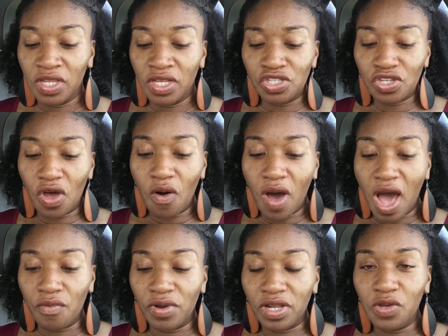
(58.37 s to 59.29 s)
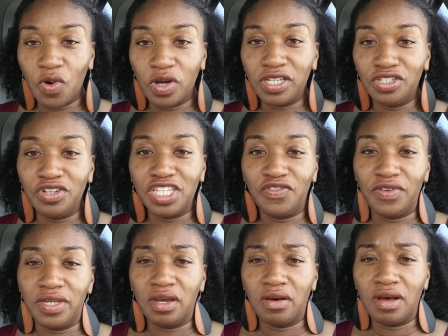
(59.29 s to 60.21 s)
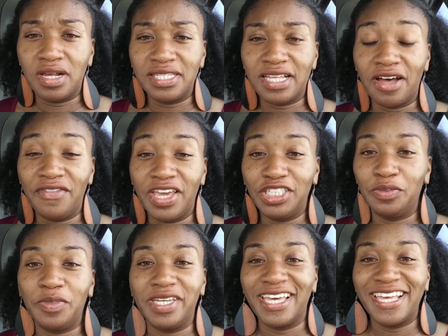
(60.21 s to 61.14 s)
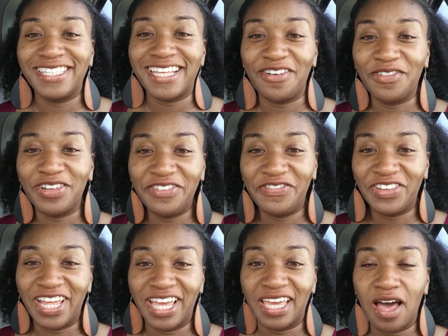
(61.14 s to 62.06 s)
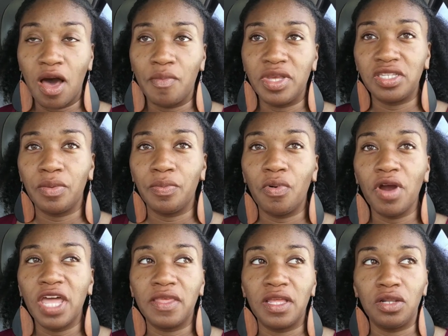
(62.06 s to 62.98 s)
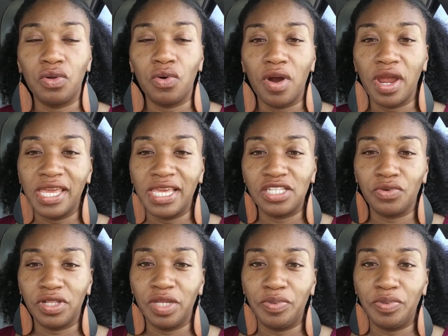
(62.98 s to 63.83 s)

So I really want to do this video on salvation because I really feel like um, it's important that Lord is really